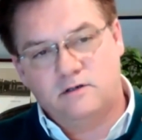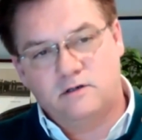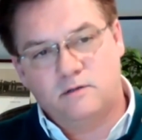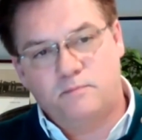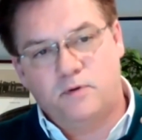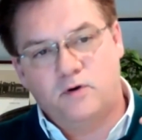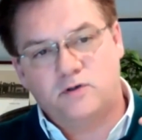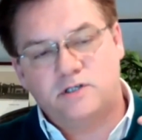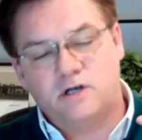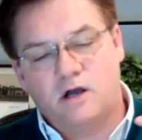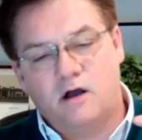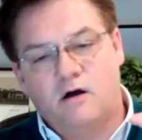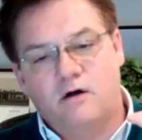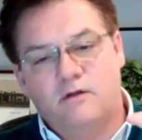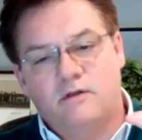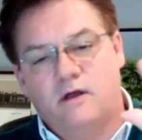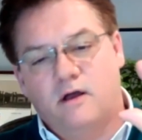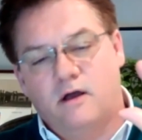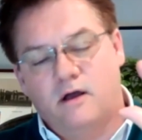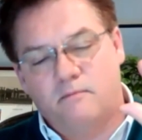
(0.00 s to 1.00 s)
to push
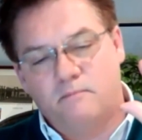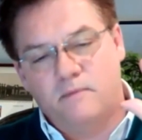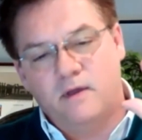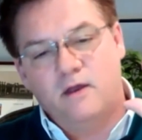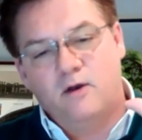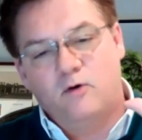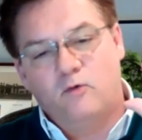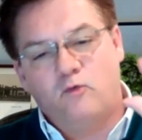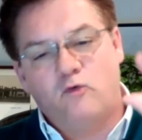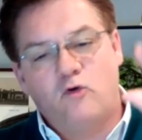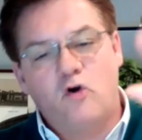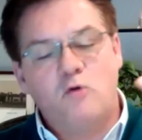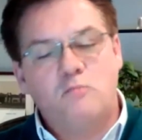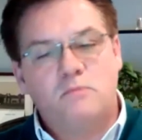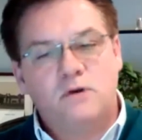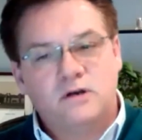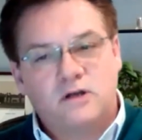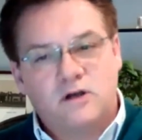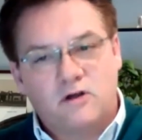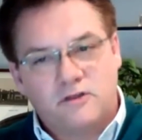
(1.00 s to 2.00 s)
uh, um,
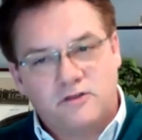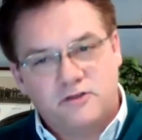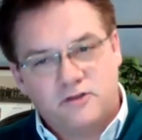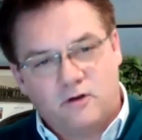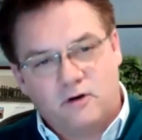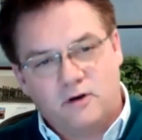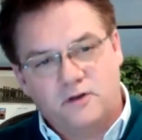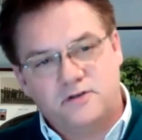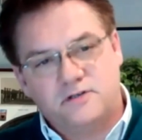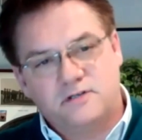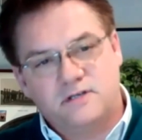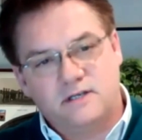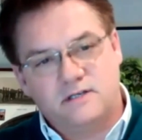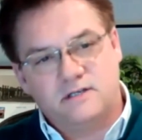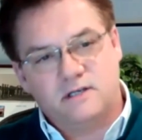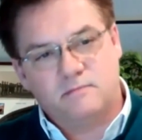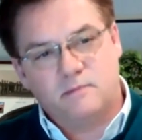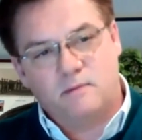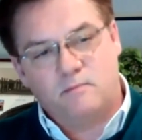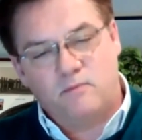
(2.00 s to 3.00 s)
Roman
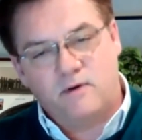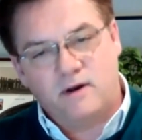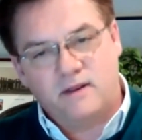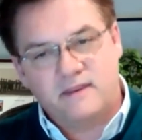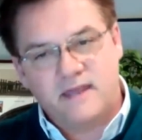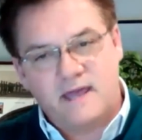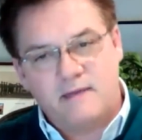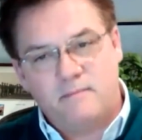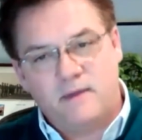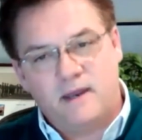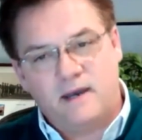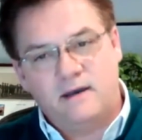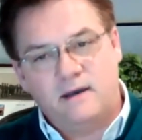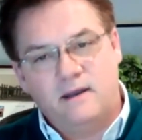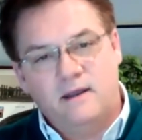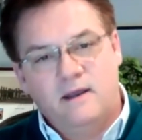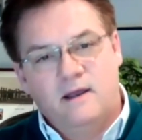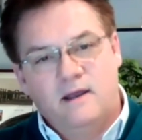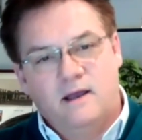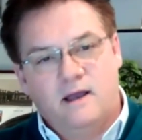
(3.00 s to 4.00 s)
Catholicism and bring them in,
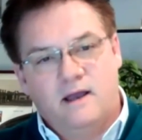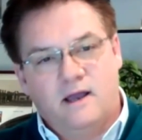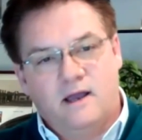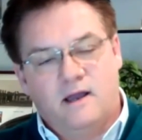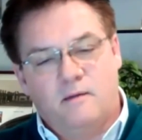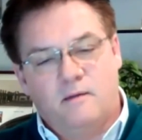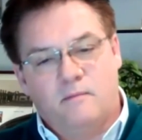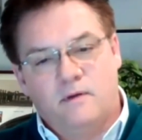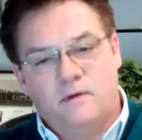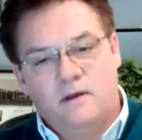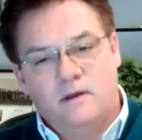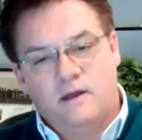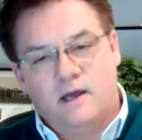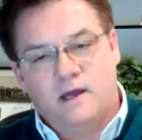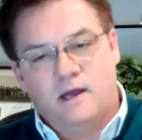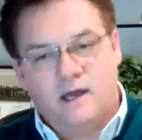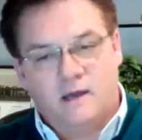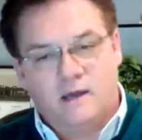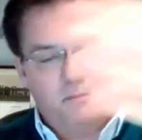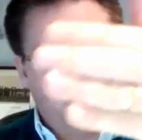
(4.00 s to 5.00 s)
um,
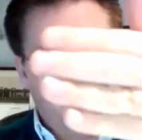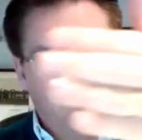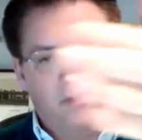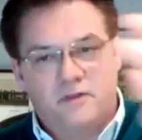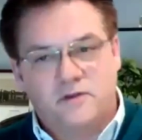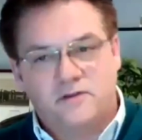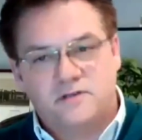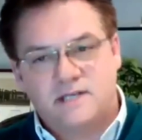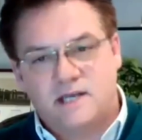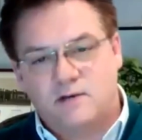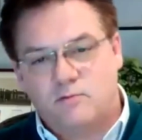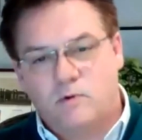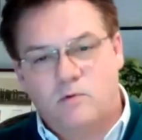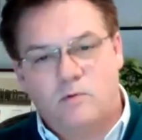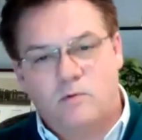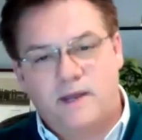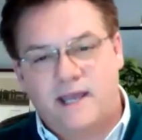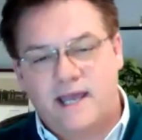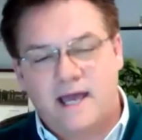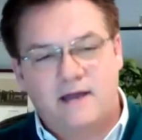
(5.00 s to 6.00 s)
uh, but others said, "Well,
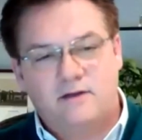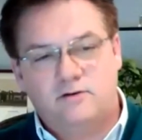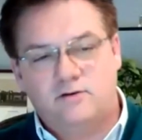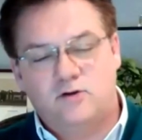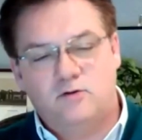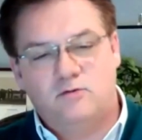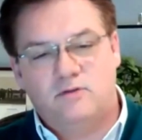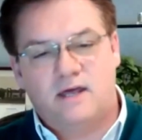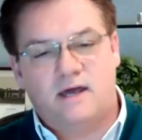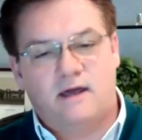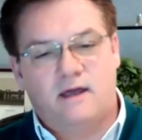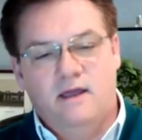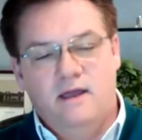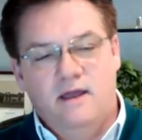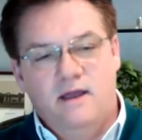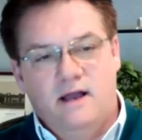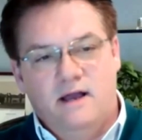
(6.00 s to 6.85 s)
we can't do that."